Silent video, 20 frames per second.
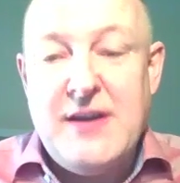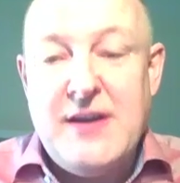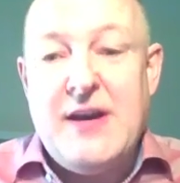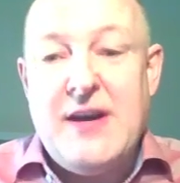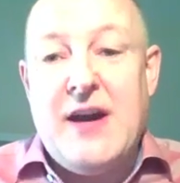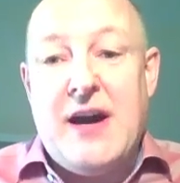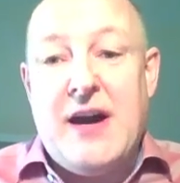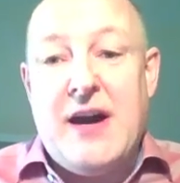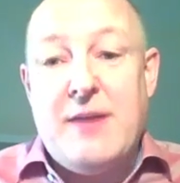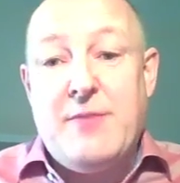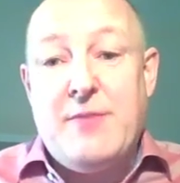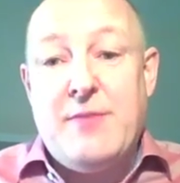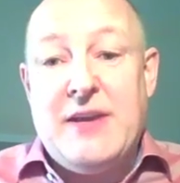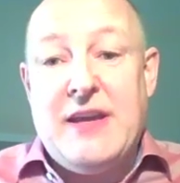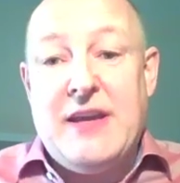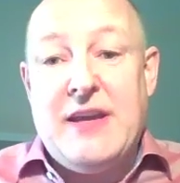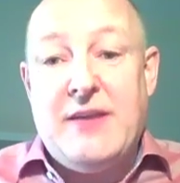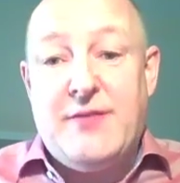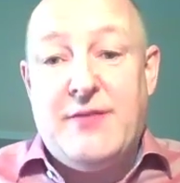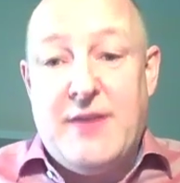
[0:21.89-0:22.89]
I
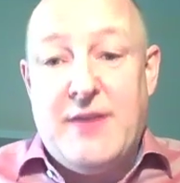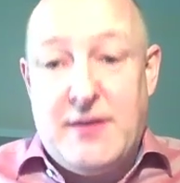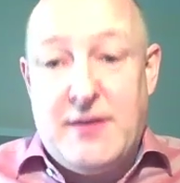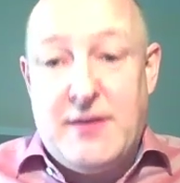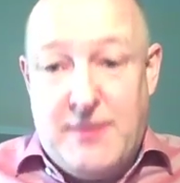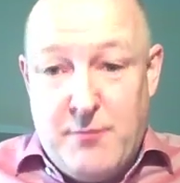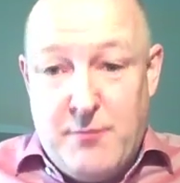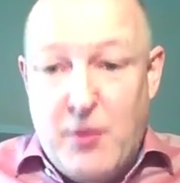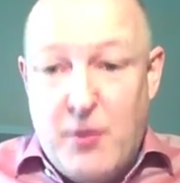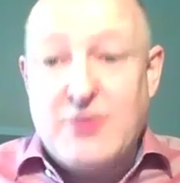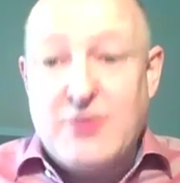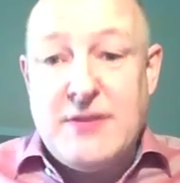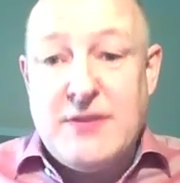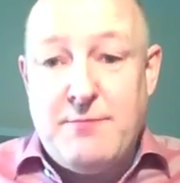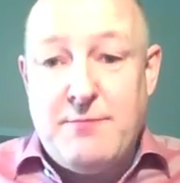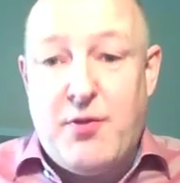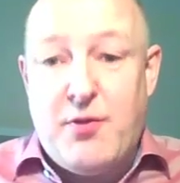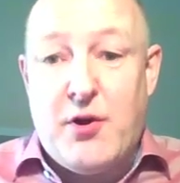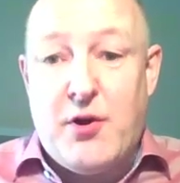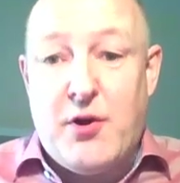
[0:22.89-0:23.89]
believe the most
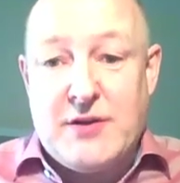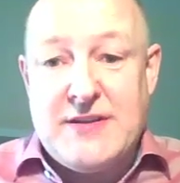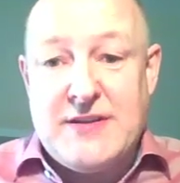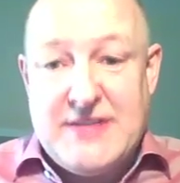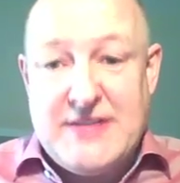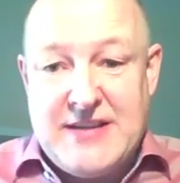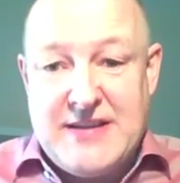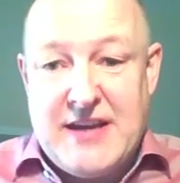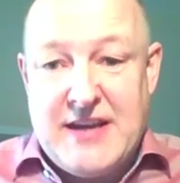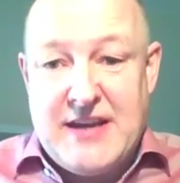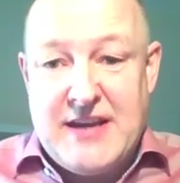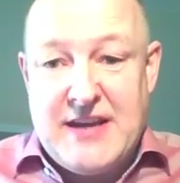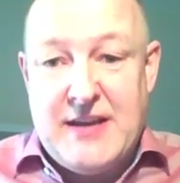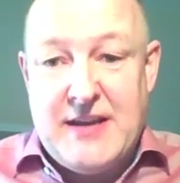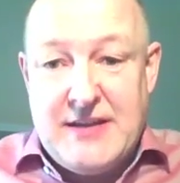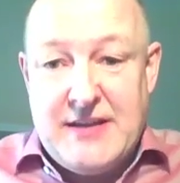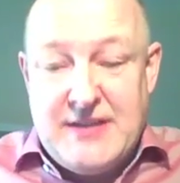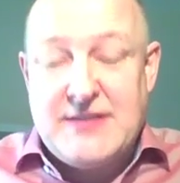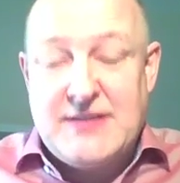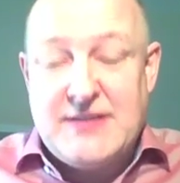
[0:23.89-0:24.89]
important thing
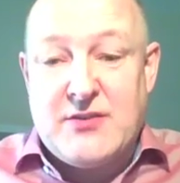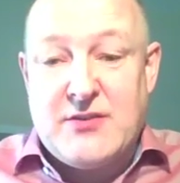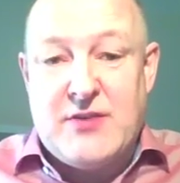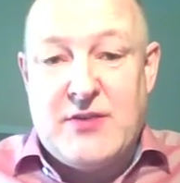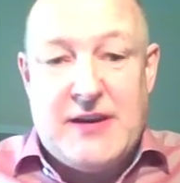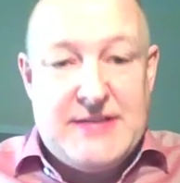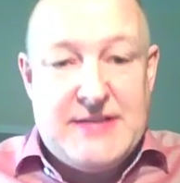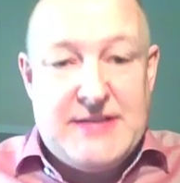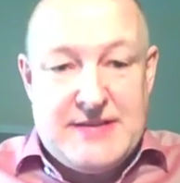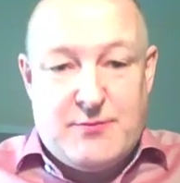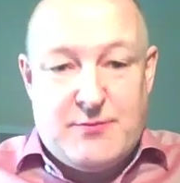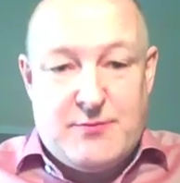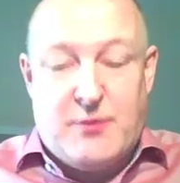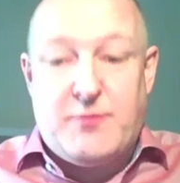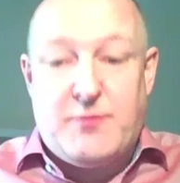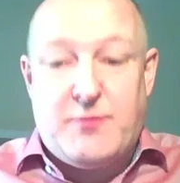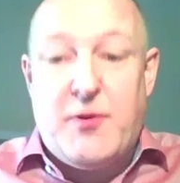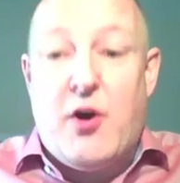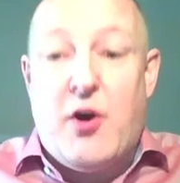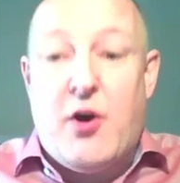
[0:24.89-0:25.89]
in this crisis, what
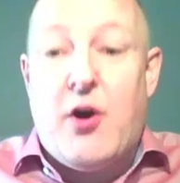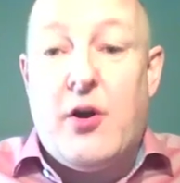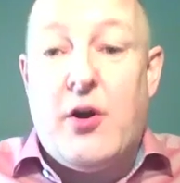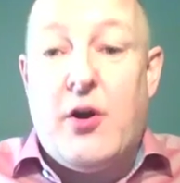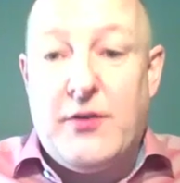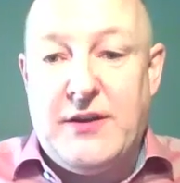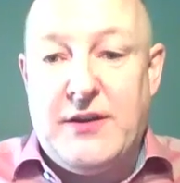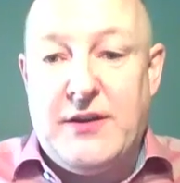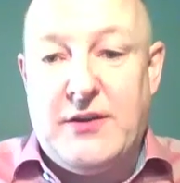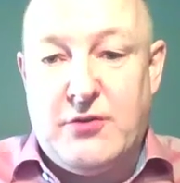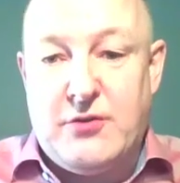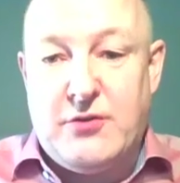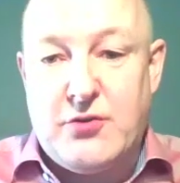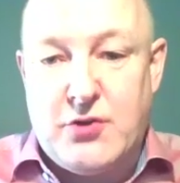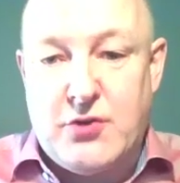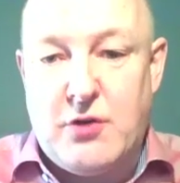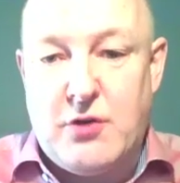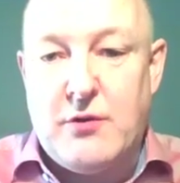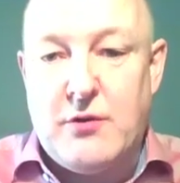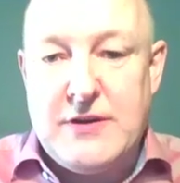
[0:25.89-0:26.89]
we all need to
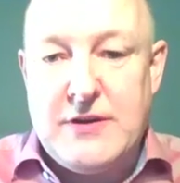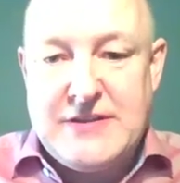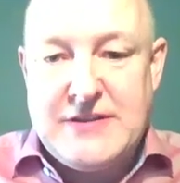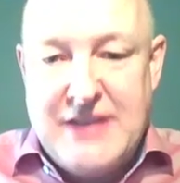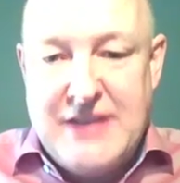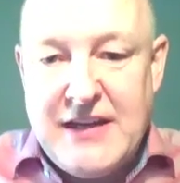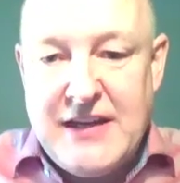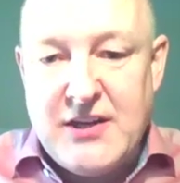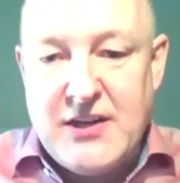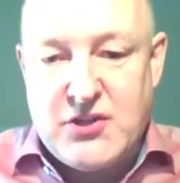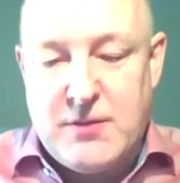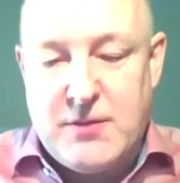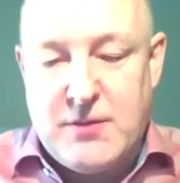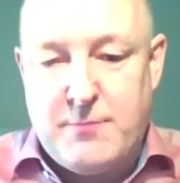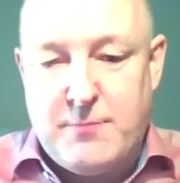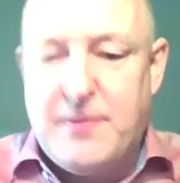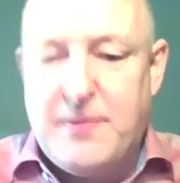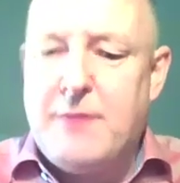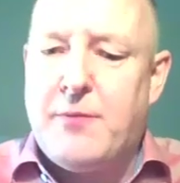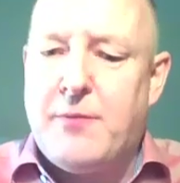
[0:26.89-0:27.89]
show is leadership,
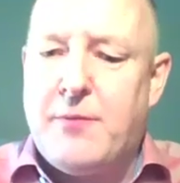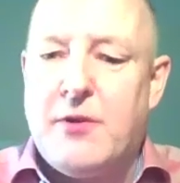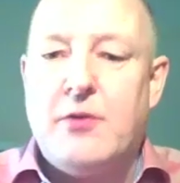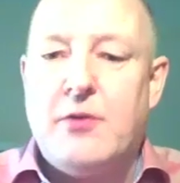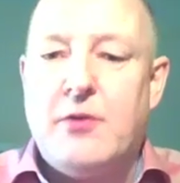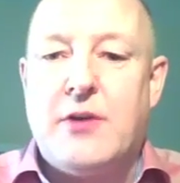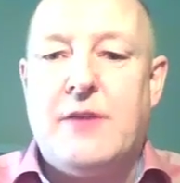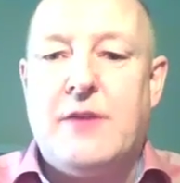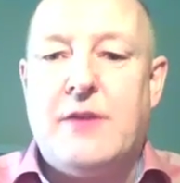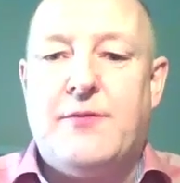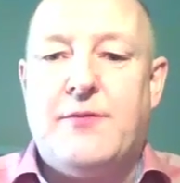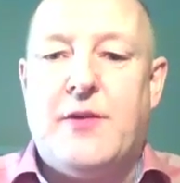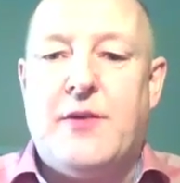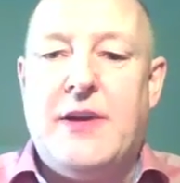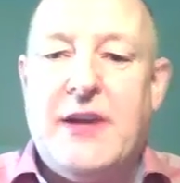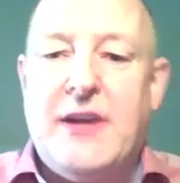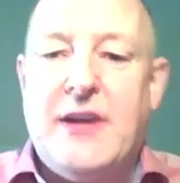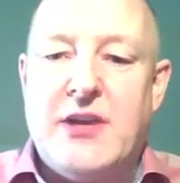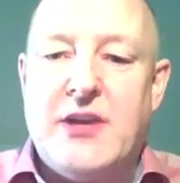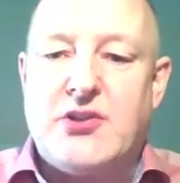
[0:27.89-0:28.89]
people looking for
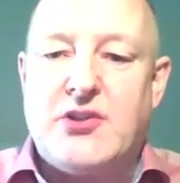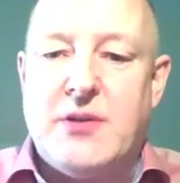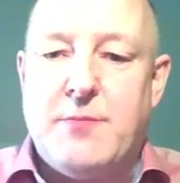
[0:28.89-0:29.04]
leadership.